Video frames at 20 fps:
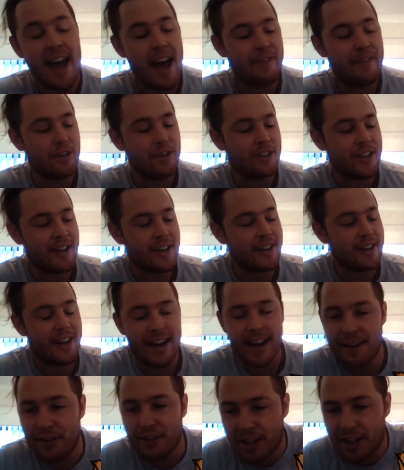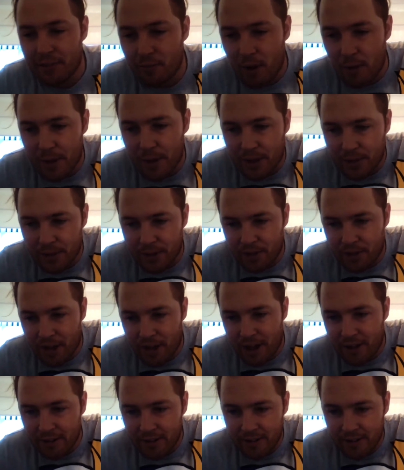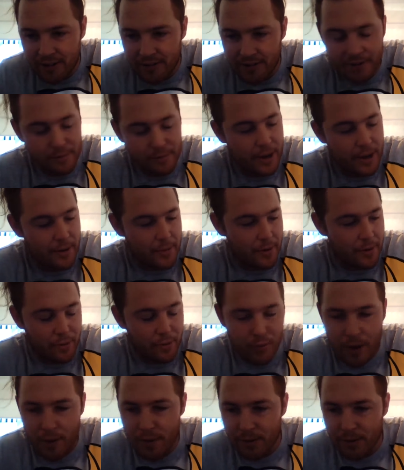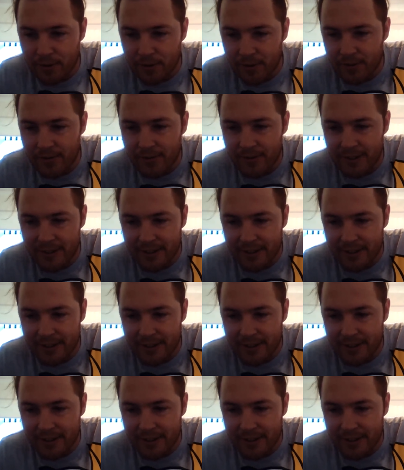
Have you seen What We Do in the Shadows? You reminded me with werewolves and